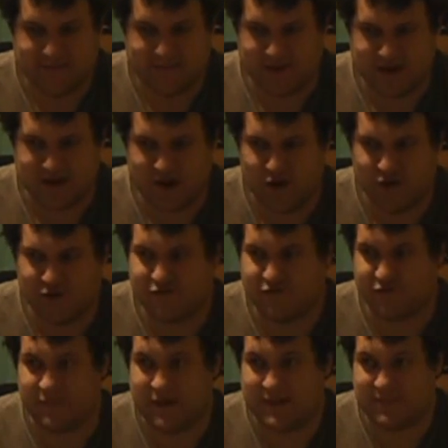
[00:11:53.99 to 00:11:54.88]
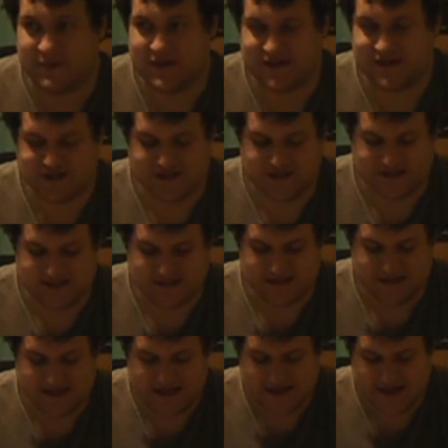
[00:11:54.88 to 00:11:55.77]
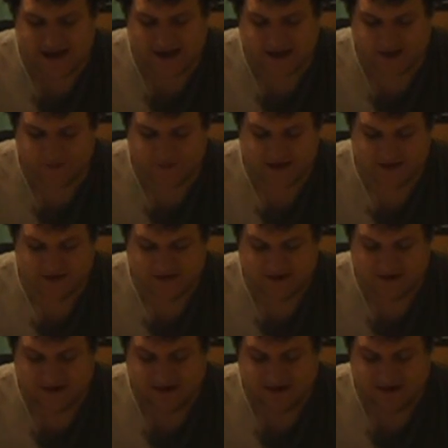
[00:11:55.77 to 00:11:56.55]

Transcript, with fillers: let me know if my prediction is indeed accurate.